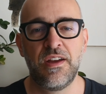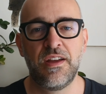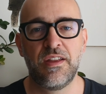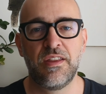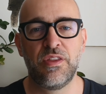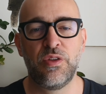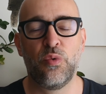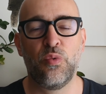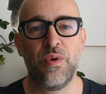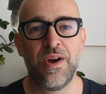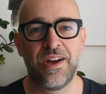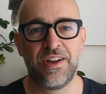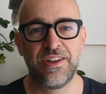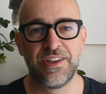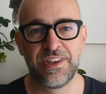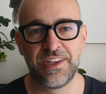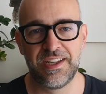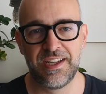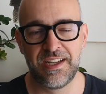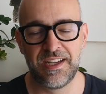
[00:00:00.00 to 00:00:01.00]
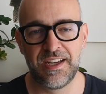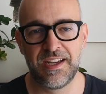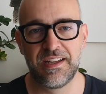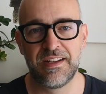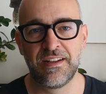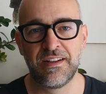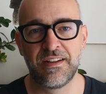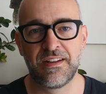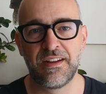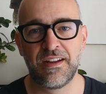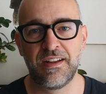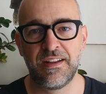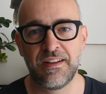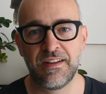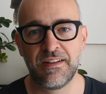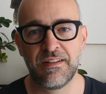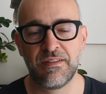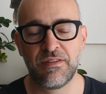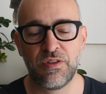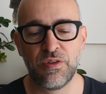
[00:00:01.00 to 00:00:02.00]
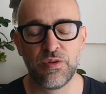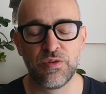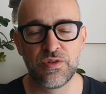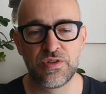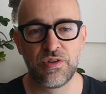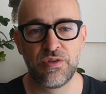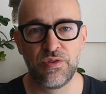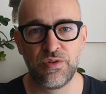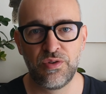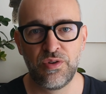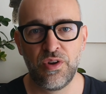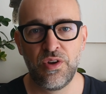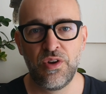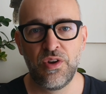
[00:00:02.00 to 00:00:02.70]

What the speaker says: the wealthy and those who